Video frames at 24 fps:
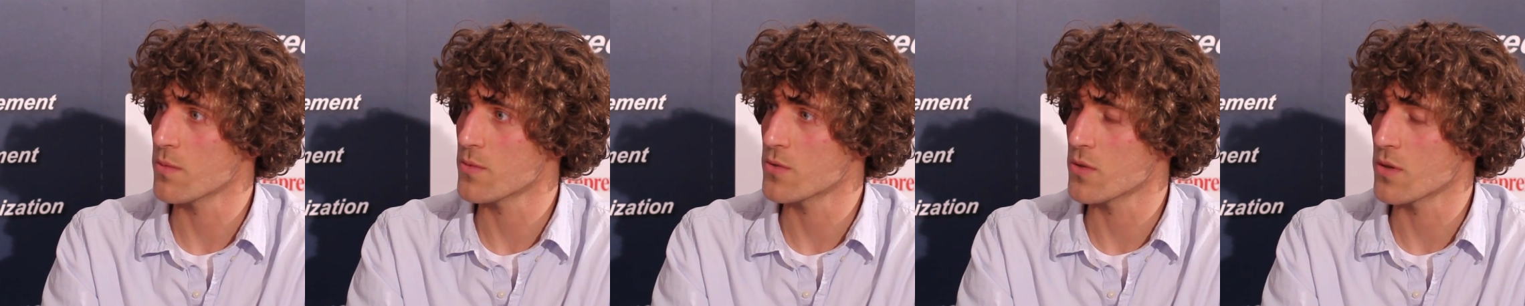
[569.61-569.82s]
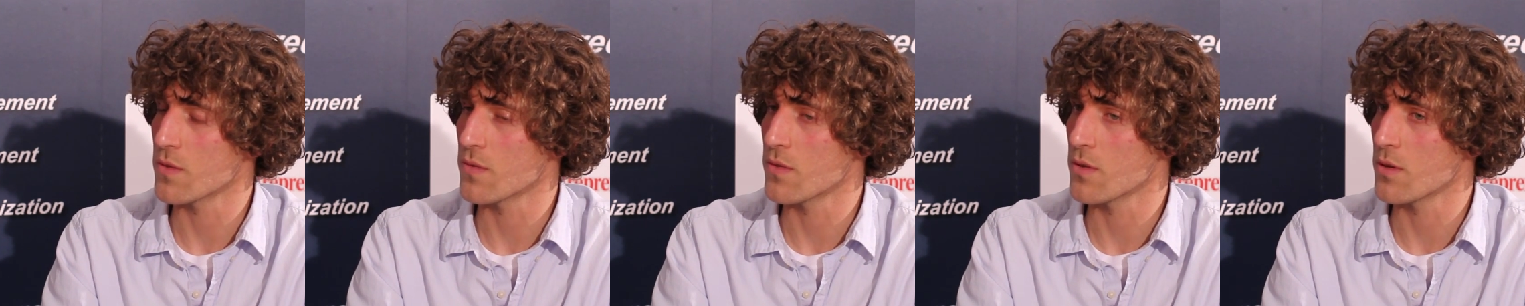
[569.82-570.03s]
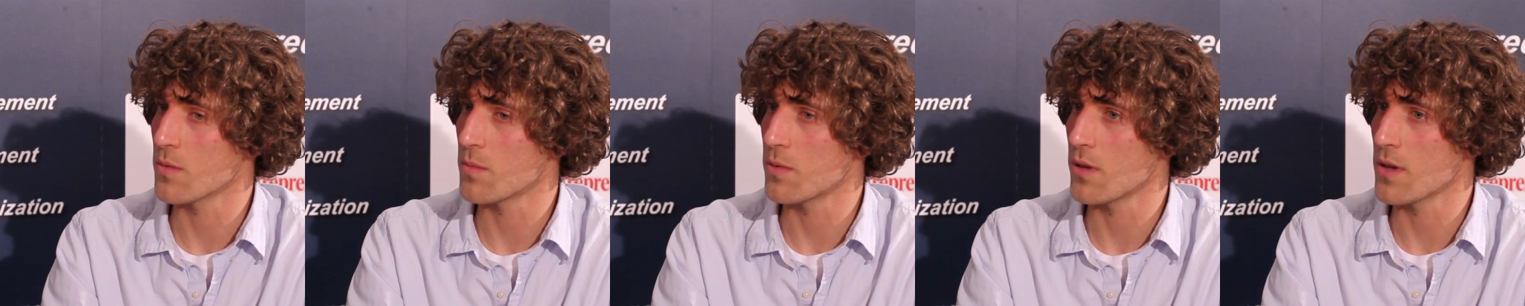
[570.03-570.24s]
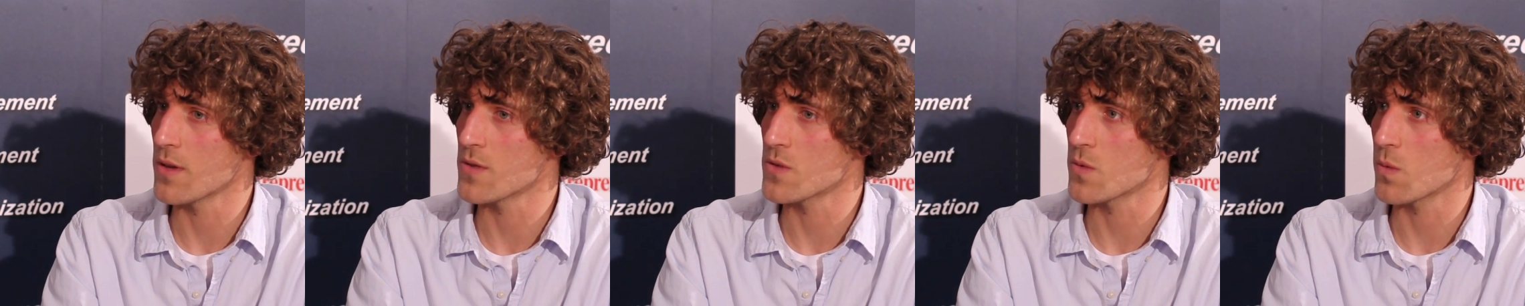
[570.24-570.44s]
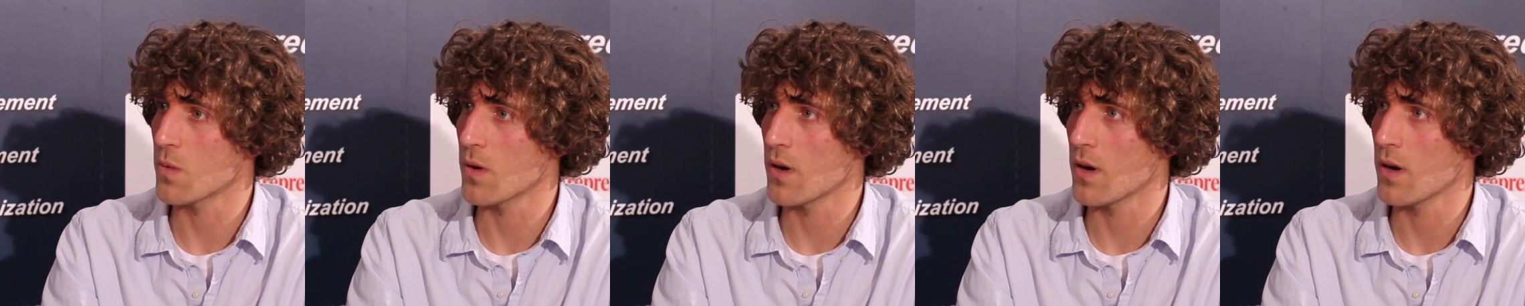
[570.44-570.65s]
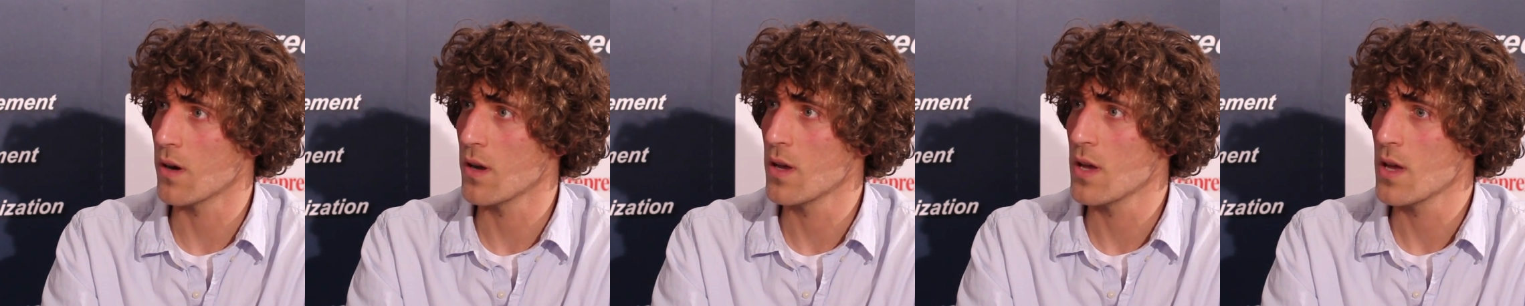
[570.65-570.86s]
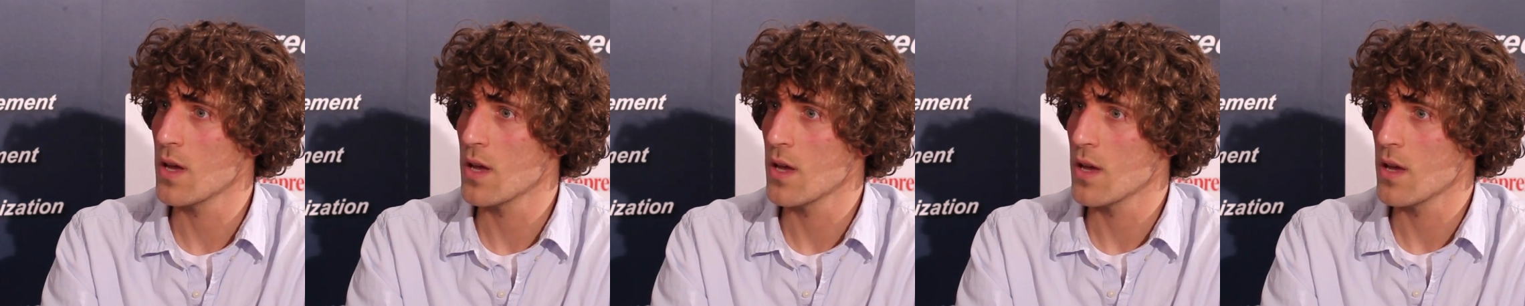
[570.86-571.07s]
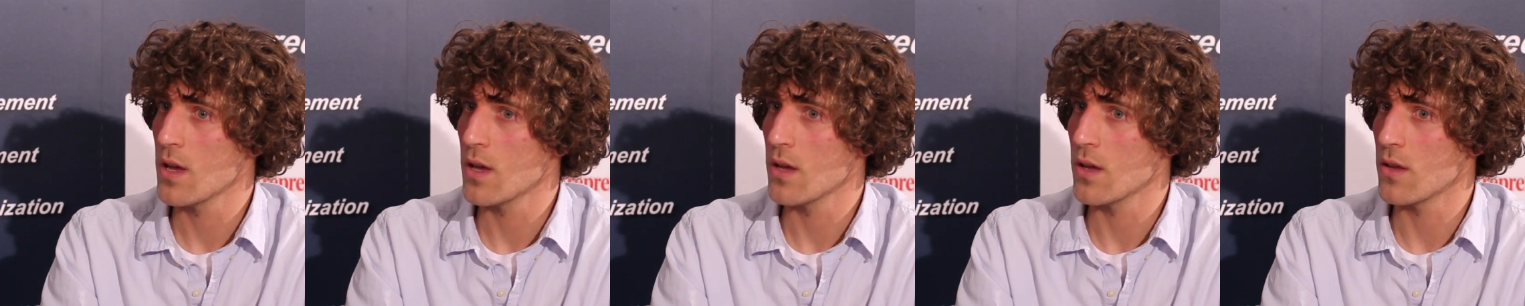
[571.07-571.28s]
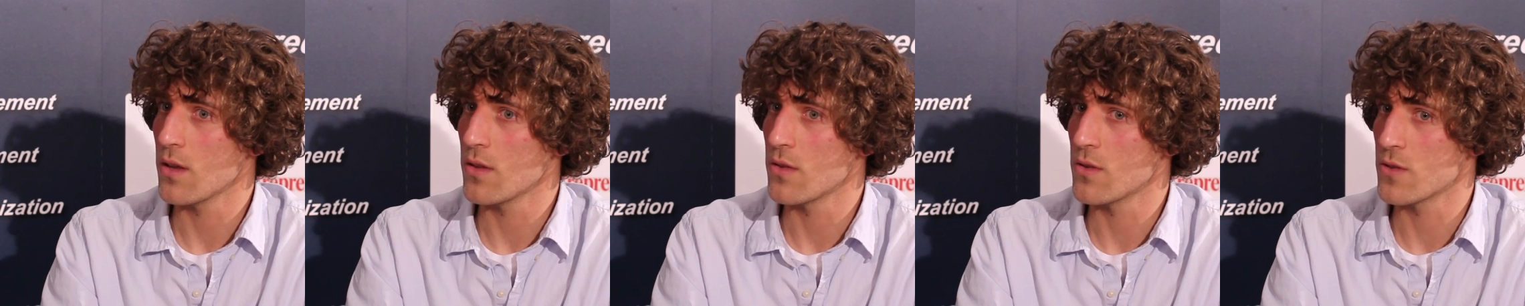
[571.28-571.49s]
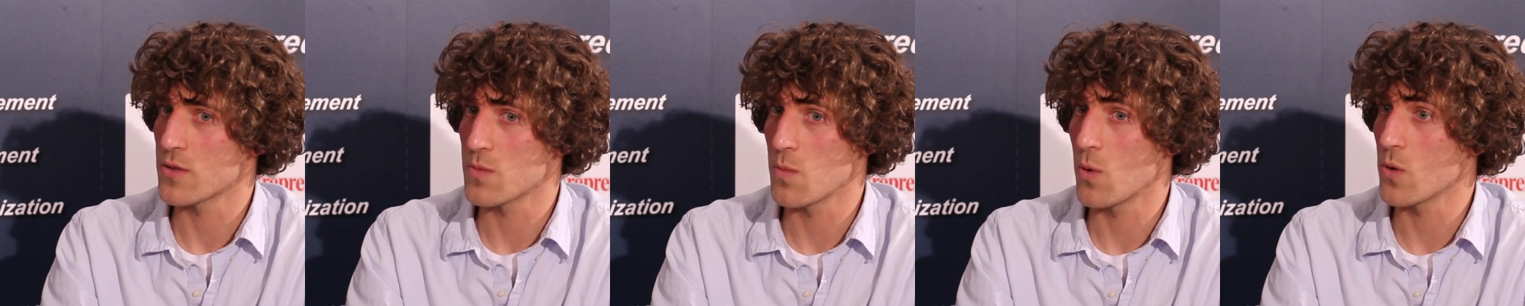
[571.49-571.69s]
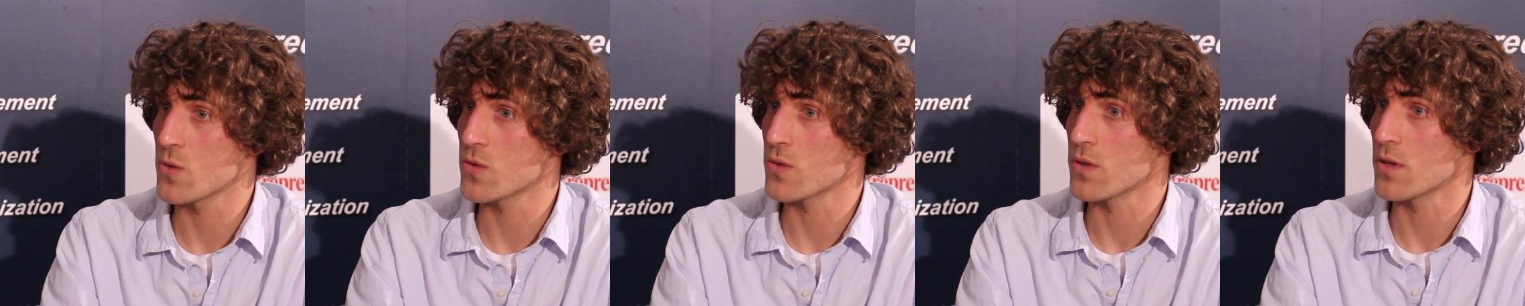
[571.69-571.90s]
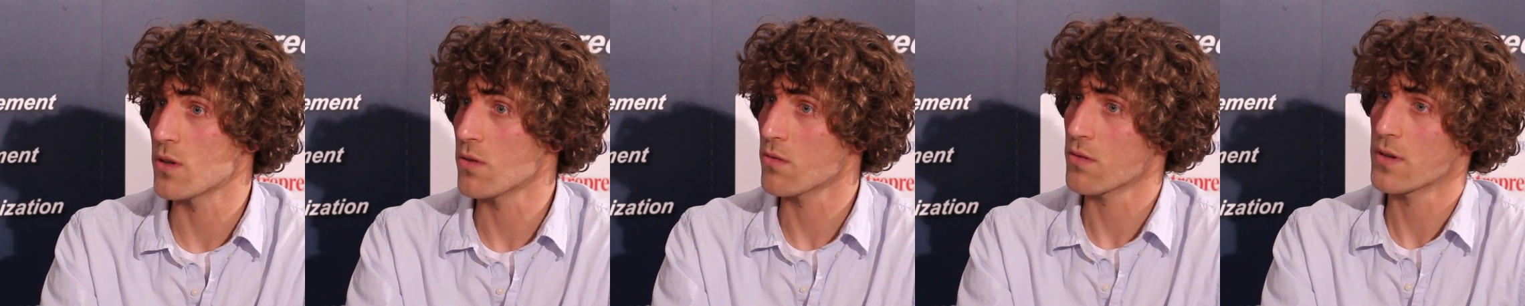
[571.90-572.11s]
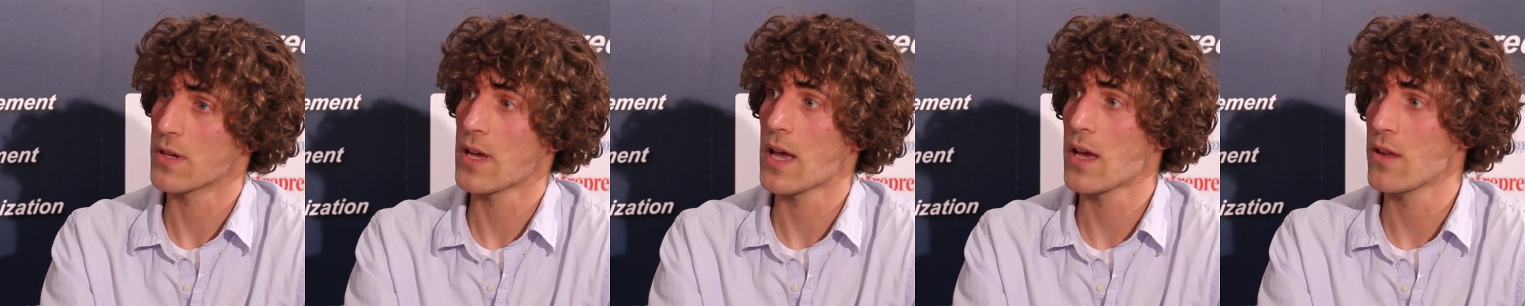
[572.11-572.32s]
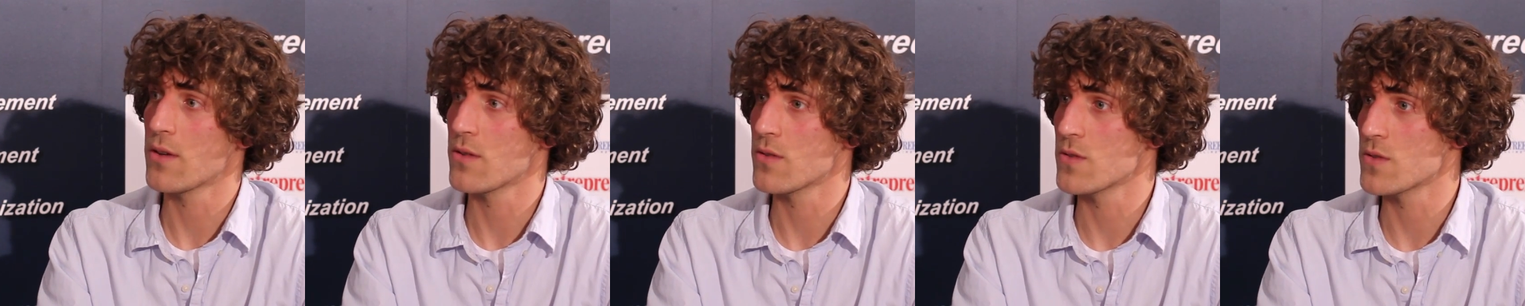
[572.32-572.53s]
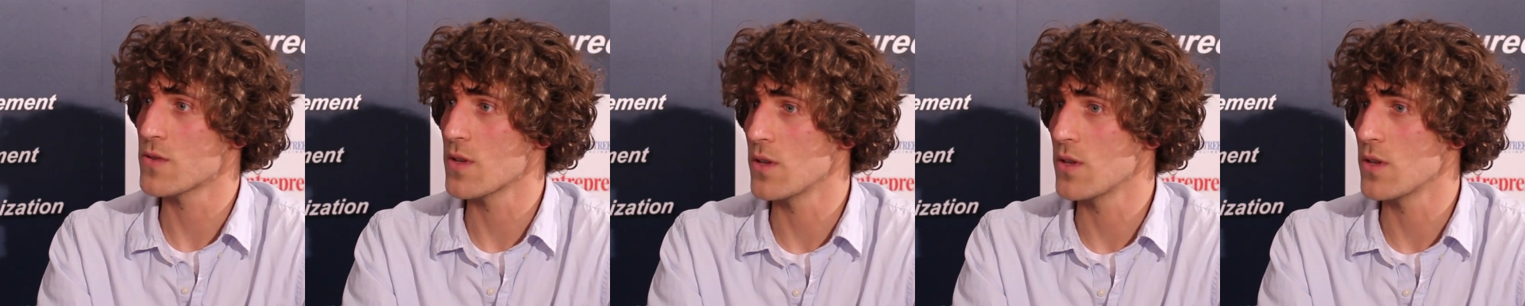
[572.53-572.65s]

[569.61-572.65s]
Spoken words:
So if you're in a place where there's mostly creators,